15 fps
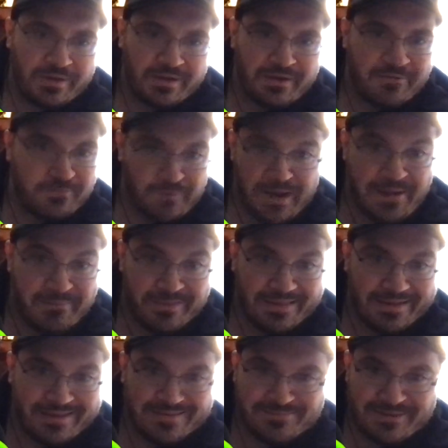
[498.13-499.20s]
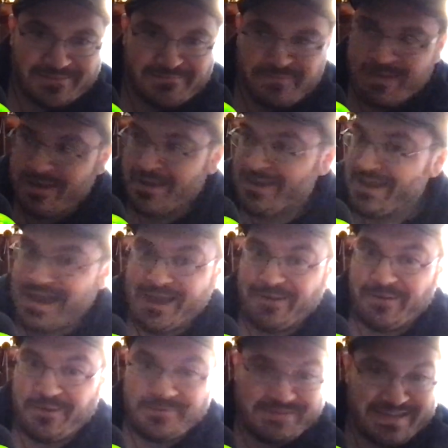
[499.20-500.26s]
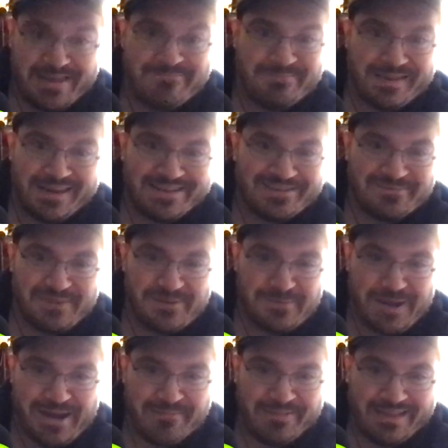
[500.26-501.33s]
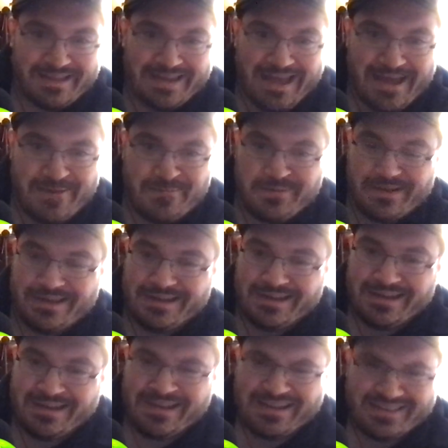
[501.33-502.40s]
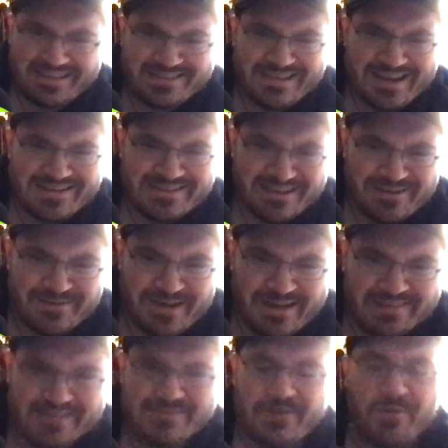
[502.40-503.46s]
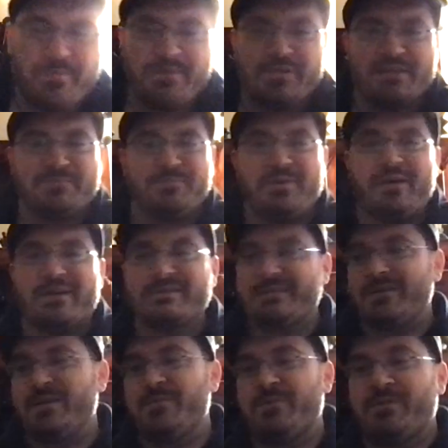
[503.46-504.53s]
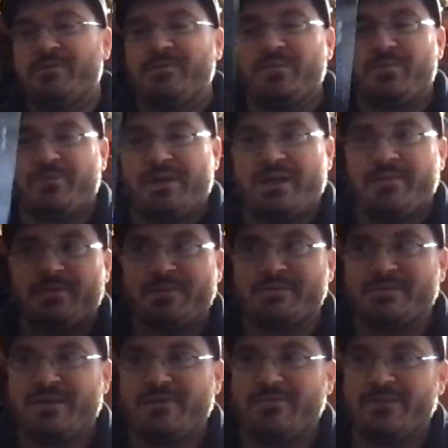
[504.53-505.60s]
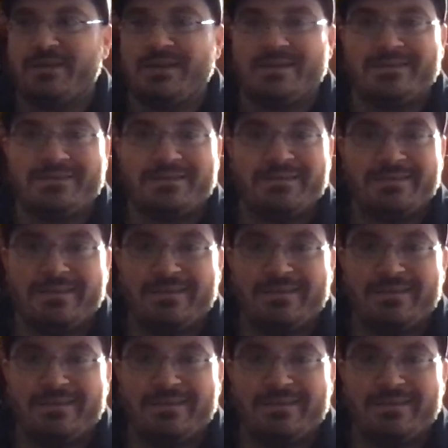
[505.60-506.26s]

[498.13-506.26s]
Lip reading: Enough rambling. It's been, 10 minutes of me rambling now, but let's actually crack this open. This box, I already went through the parameters of it.